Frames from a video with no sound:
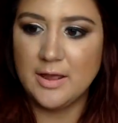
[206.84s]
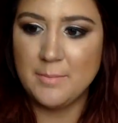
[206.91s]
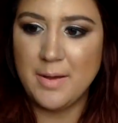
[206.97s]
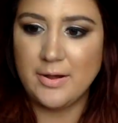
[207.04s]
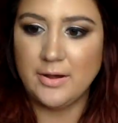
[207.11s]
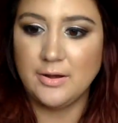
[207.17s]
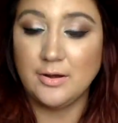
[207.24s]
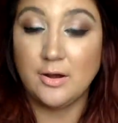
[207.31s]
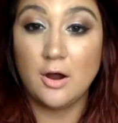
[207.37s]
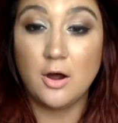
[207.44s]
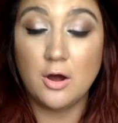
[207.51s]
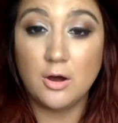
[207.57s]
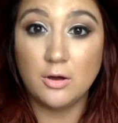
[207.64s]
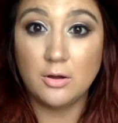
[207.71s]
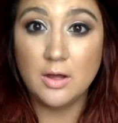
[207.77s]
about it at
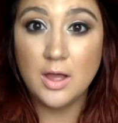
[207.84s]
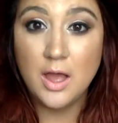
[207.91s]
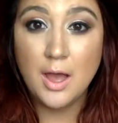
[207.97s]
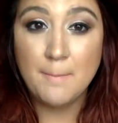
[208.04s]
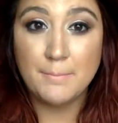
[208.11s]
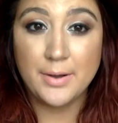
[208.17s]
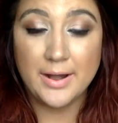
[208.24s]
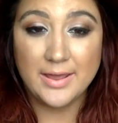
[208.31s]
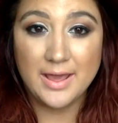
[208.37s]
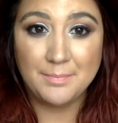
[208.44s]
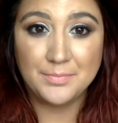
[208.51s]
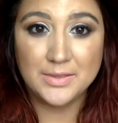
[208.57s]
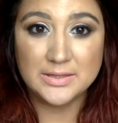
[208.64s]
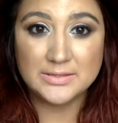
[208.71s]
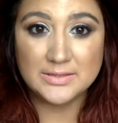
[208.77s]
all, but I
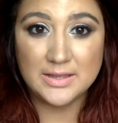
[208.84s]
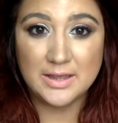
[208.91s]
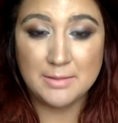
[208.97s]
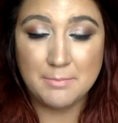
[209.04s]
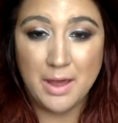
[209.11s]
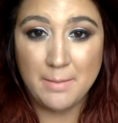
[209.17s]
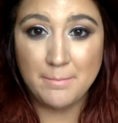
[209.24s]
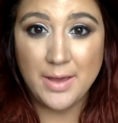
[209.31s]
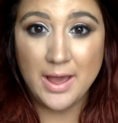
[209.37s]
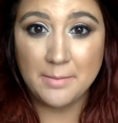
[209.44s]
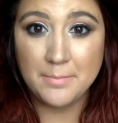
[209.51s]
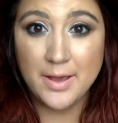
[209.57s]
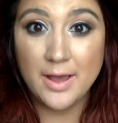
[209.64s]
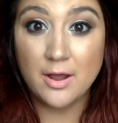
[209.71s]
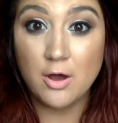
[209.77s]
kept this in my
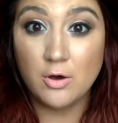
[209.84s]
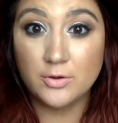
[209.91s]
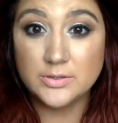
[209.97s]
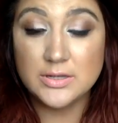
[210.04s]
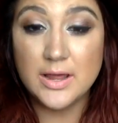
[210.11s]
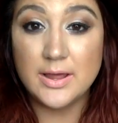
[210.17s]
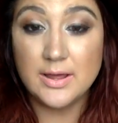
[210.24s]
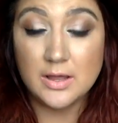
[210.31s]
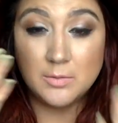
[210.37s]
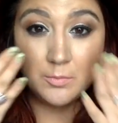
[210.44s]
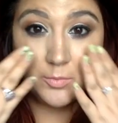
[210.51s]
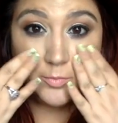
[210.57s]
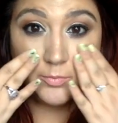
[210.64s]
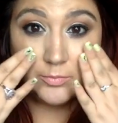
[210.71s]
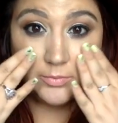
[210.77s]
backpack all day and
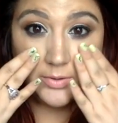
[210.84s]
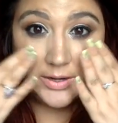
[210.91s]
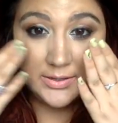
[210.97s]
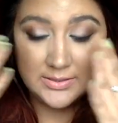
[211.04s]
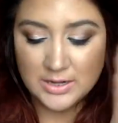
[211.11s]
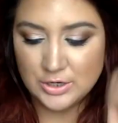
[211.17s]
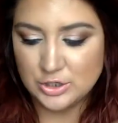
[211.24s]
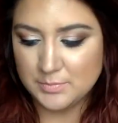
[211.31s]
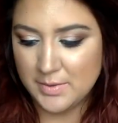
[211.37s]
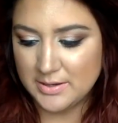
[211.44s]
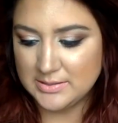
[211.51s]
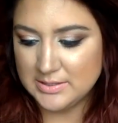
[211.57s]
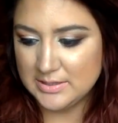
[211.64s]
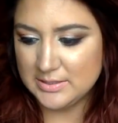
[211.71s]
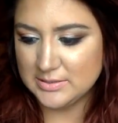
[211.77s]
would retouch my
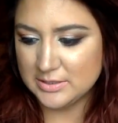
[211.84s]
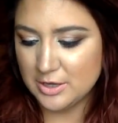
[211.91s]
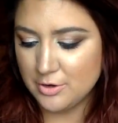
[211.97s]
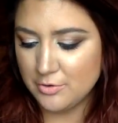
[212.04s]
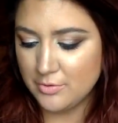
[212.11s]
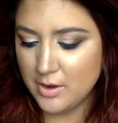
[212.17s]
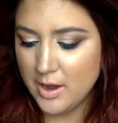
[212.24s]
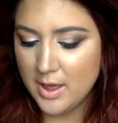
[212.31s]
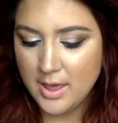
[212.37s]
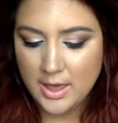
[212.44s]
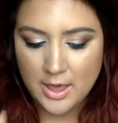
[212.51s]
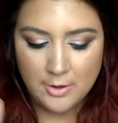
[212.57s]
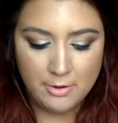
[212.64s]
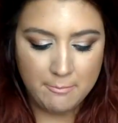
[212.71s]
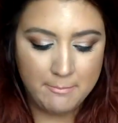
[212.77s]
T-zone.
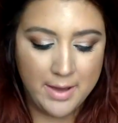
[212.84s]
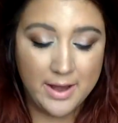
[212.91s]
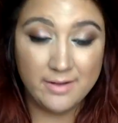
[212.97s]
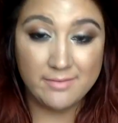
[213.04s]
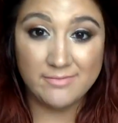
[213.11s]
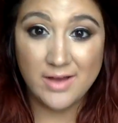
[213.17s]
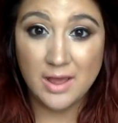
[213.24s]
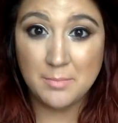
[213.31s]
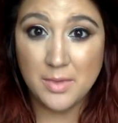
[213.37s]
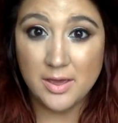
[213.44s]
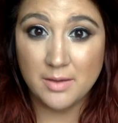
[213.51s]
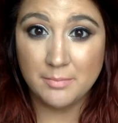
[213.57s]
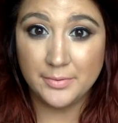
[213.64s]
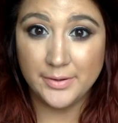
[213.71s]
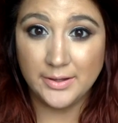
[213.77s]
It would mattify me
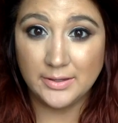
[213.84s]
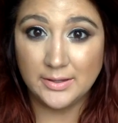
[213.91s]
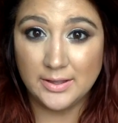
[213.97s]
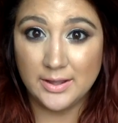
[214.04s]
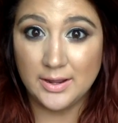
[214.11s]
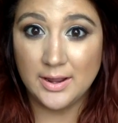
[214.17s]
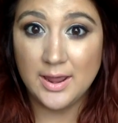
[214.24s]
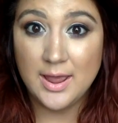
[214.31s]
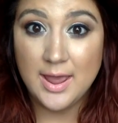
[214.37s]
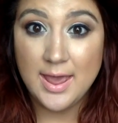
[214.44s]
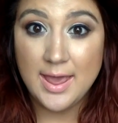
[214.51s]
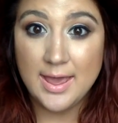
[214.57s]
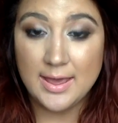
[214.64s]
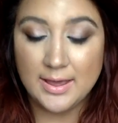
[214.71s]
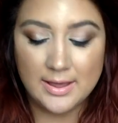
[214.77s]
completely.
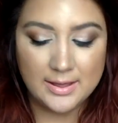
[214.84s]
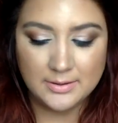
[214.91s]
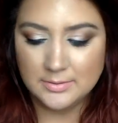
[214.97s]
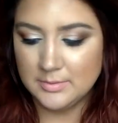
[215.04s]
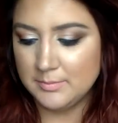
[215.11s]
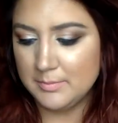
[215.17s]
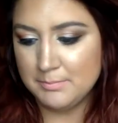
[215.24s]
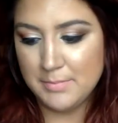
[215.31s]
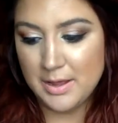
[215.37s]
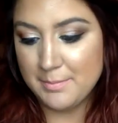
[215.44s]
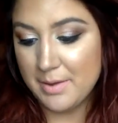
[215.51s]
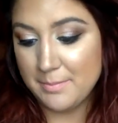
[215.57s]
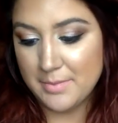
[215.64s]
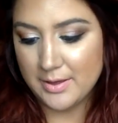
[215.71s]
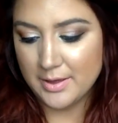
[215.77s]
It made my
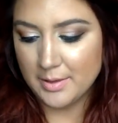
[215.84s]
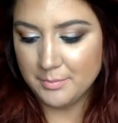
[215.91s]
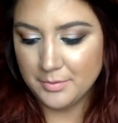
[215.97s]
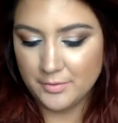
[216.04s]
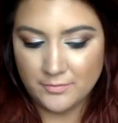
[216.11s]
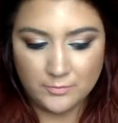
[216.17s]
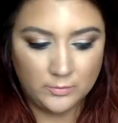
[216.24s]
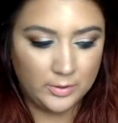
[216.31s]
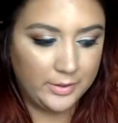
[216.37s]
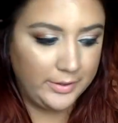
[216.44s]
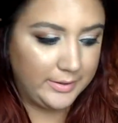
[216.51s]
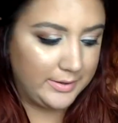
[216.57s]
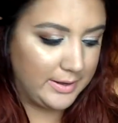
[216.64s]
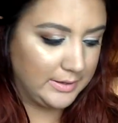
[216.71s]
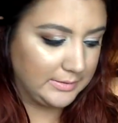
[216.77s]
makeup look really
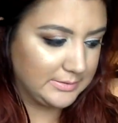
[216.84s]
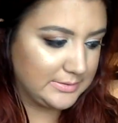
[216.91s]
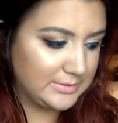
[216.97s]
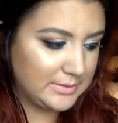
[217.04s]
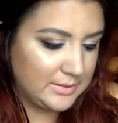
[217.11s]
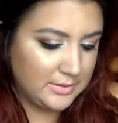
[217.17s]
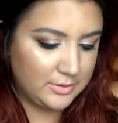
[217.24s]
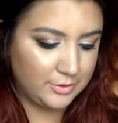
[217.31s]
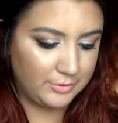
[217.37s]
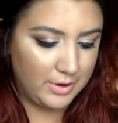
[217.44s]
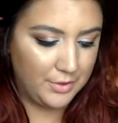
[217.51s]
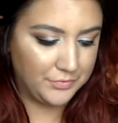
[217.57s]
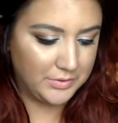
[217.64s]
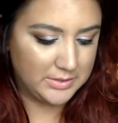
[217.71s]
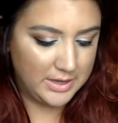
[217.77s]
nice
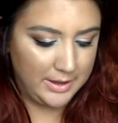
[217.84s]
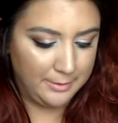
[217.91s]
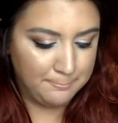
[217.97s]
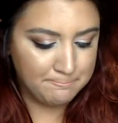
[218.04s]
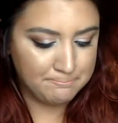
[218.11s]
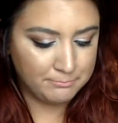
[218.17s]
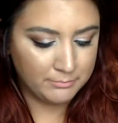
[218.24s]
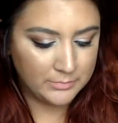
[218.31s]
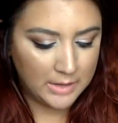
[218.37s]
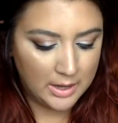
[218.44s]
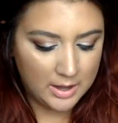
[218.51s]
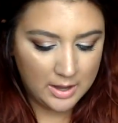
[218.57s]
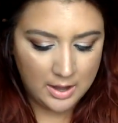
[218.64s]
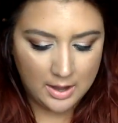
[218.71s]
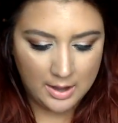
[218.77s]
throughout the day.
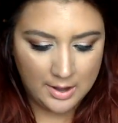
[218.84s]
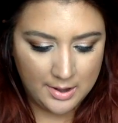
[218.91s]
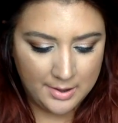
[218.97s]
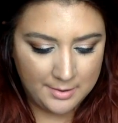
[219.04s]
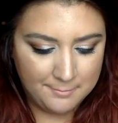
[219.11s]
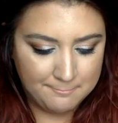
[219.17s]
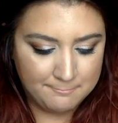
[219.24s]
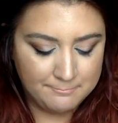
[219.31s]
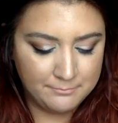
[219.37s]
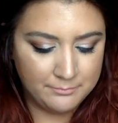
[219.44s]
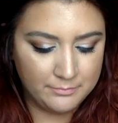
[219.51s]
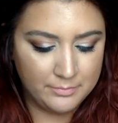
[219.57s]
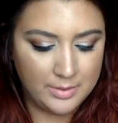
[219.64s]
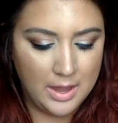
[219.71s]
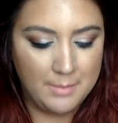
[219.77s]
I
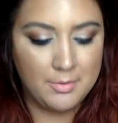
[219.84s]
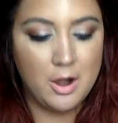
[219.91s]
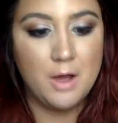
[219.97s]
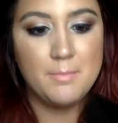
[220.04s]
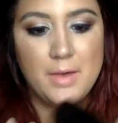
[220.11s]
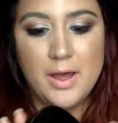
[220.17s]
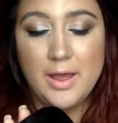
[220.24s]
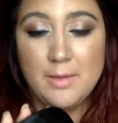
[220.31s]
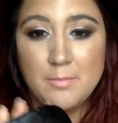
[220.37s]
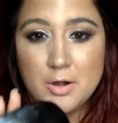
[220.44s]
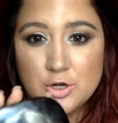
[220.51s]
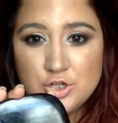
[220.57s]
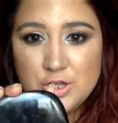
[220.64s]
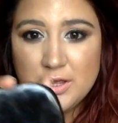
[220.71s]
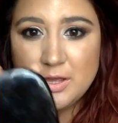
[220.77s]
brought my
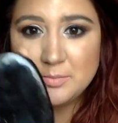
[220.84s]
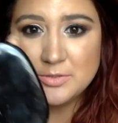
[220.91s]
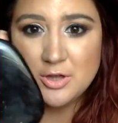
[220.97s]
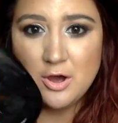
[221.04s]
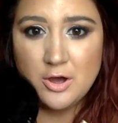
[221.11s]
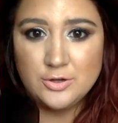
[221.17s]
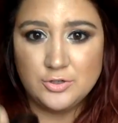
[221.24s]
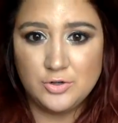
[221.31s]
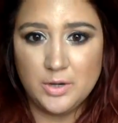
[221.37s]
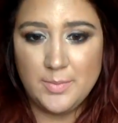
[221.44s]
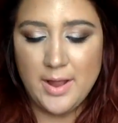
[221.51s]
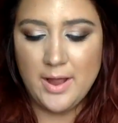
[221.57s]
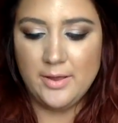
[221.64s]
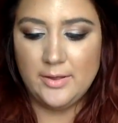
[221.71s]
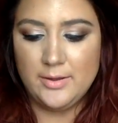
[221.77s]
Marc Jacobs contour
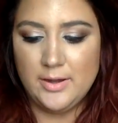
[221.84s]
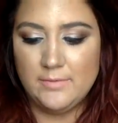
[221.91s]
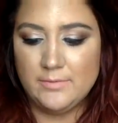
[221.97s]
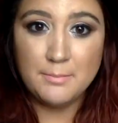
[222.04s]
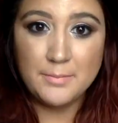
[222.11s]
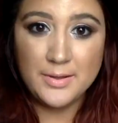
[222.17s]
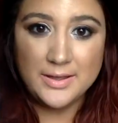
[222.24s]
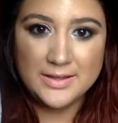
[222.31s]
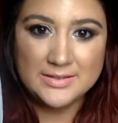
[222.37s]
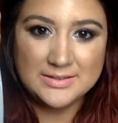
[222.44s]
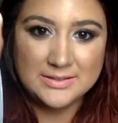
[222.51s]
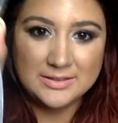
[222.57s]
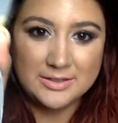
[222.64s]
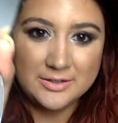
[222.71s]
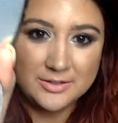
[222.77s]
palette, but it's
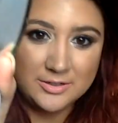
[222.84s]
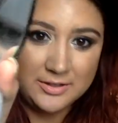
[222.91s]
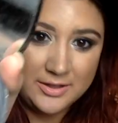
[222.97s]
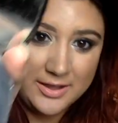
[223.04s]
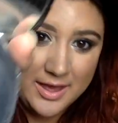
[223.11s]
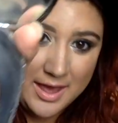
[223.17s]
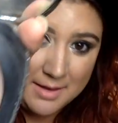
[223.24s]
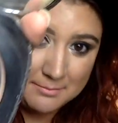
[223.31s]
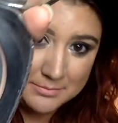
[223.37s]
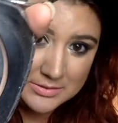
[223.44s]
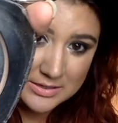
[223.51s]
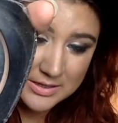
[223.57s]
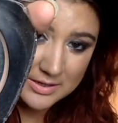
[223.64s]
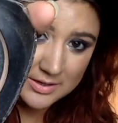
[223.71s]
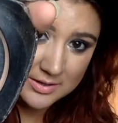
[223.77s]
literally
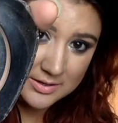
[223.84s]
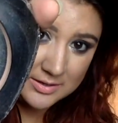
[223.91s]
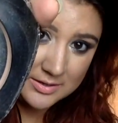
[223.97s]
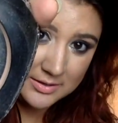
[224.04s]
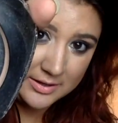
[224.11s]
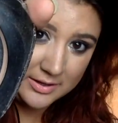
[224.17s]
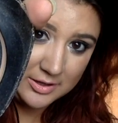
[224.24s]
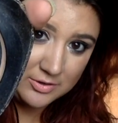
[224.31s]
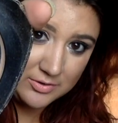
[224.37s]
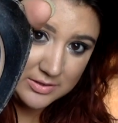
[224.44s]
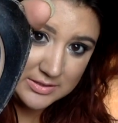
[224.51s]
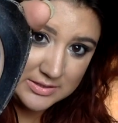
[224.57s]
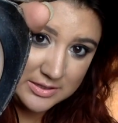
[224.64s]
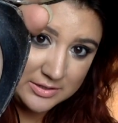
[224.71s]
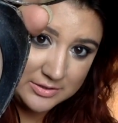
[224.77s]
empty. Like you
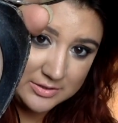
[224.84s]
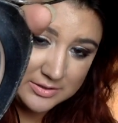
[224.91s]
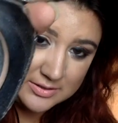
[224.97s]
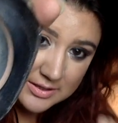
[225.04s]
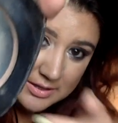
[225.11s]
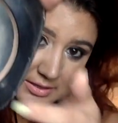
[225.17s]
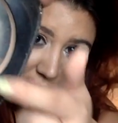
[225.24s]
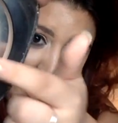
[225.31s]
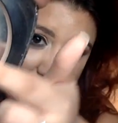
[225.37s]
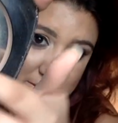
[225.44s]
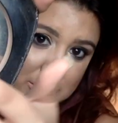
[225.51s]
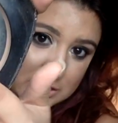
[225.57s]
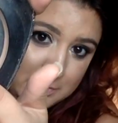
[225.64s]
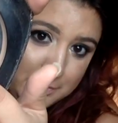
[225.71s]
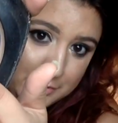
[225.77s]
can see there's like that
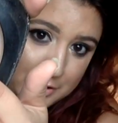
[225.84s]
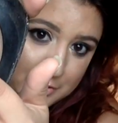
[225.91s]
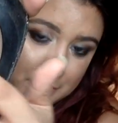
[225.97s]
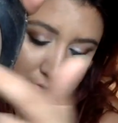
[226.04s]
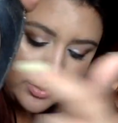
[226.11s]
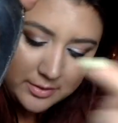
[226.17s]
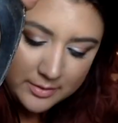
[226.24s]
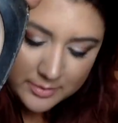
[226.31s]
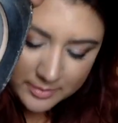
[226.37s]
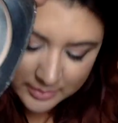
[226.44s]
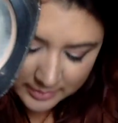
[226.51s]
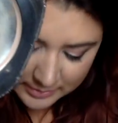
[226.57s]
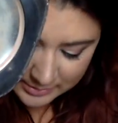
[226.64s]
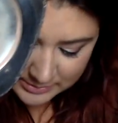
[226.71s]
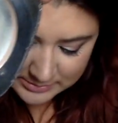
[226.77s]
just broke
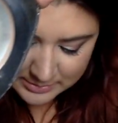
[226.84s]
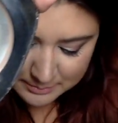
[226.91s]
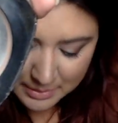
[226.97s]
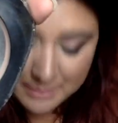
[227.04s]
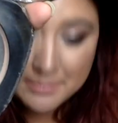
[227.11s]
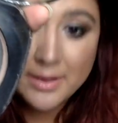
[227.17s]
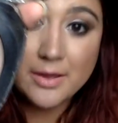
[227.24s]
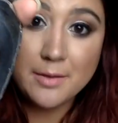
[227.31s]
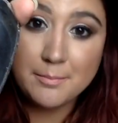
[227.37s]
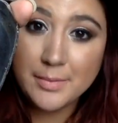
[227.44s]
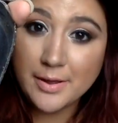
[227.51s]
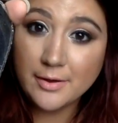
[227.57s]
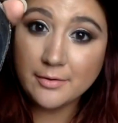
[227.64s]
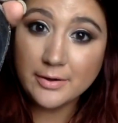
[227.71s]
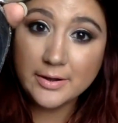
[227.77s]
in my makeup
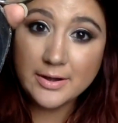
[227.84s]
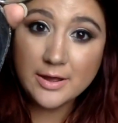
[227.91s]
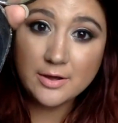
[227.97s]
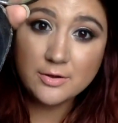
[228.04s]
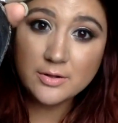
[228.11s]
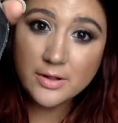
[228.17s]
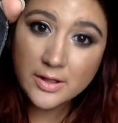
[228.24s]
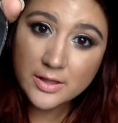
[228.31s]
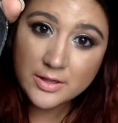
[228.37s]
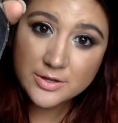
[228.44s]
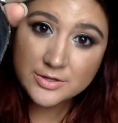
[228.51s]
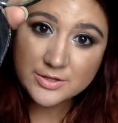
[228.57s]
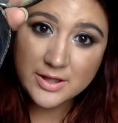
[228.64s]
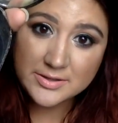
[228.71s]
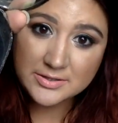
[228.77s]
bag right now.
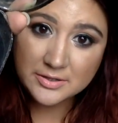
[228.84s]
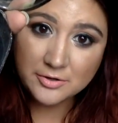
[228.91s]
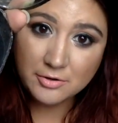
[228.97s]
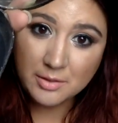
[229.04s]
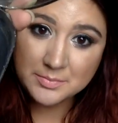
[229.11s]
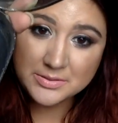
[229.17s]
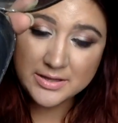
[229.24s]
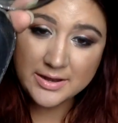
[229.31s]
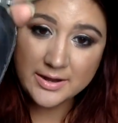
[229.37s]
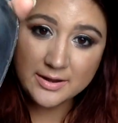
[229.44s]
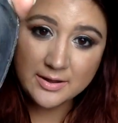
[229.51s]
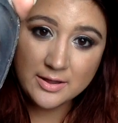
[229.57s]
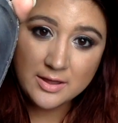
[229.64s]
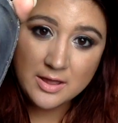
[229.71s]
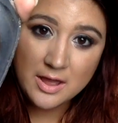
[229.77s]
So that's a little
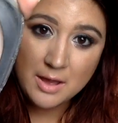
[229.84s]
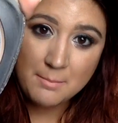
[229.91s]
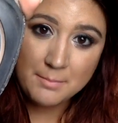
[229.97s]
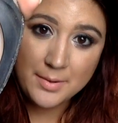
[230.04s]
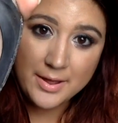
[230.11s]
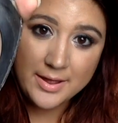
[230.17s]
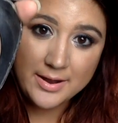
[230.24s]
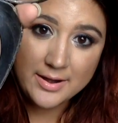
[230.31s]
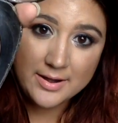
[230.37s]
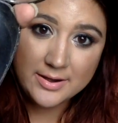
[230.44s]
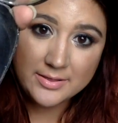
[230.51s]
upsetting, but